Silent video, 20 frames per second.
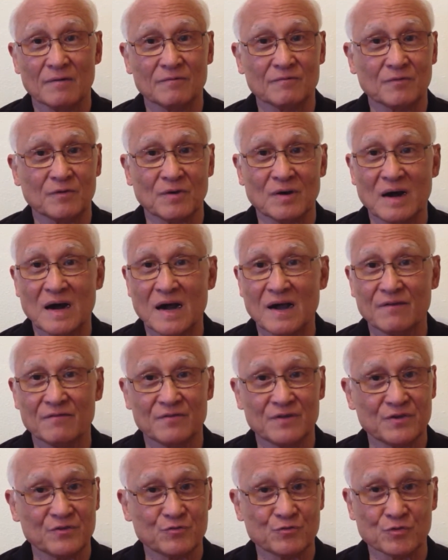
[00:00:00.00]
for an
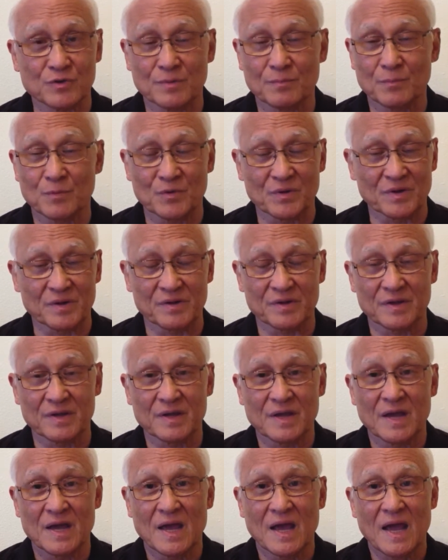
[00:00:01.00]
IV drip or anything,
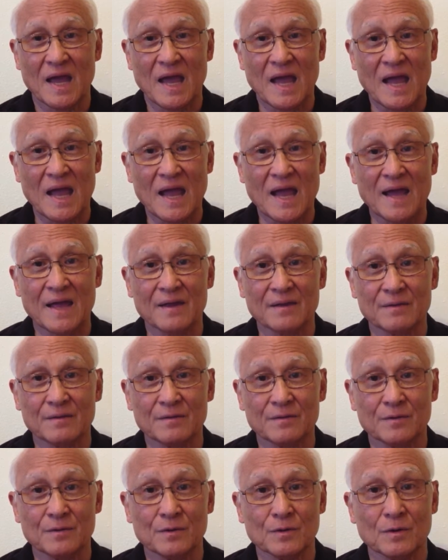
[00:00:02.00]

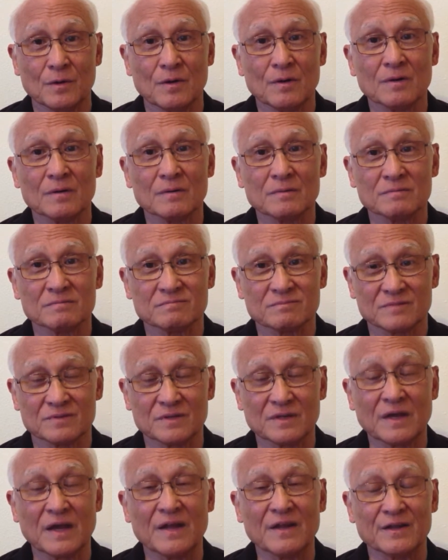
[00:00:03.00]
and you're
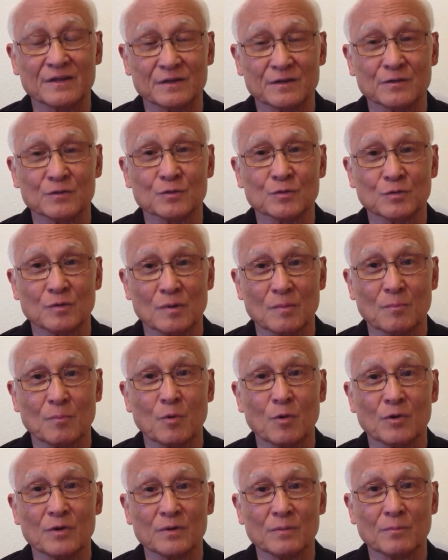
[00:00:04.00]
getting into a
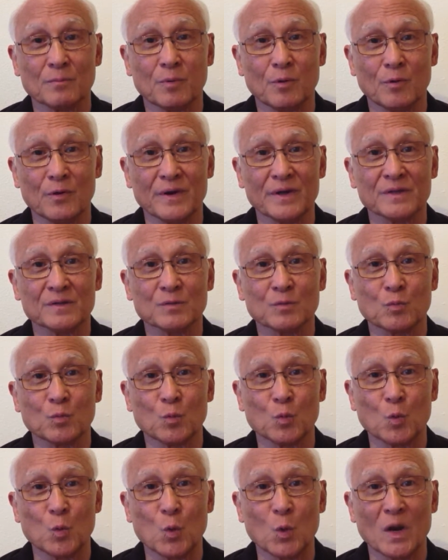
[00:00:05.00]
point
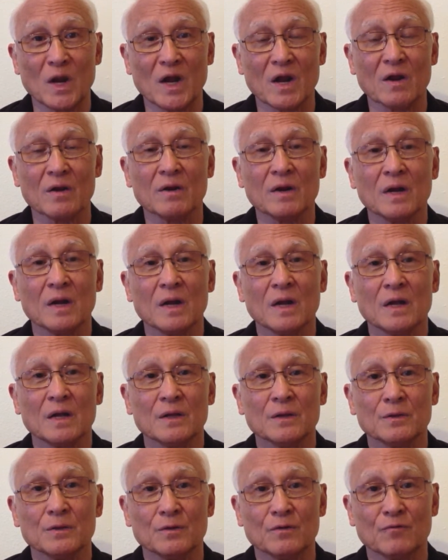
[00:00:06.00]
where
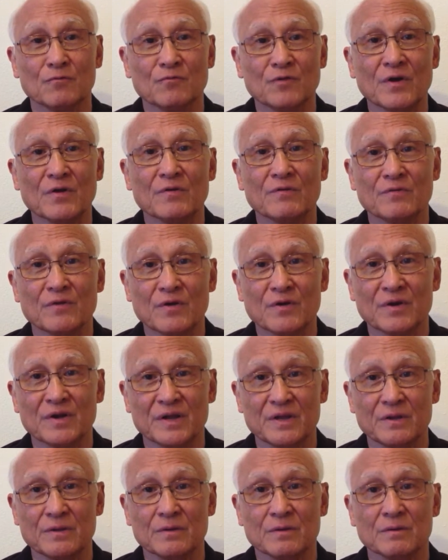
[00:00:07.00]
you're very, very
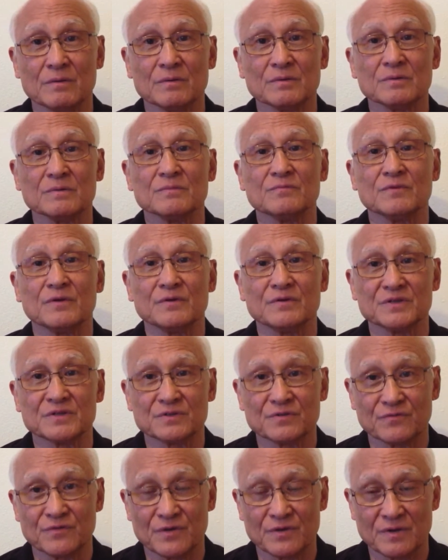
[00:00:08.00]
ill, very
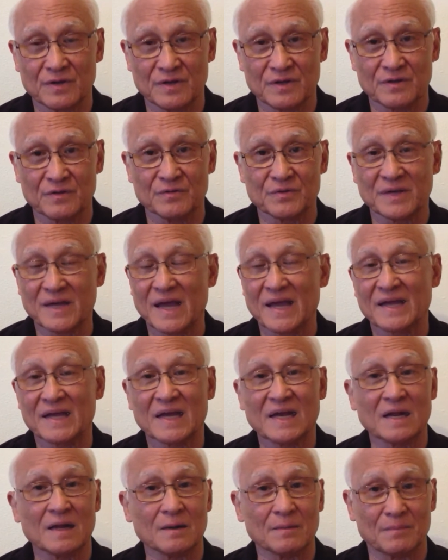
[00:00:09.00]
severely, you can't
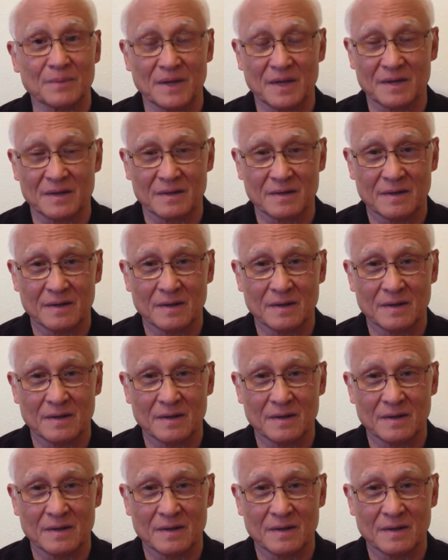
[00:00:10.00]
get out of bed.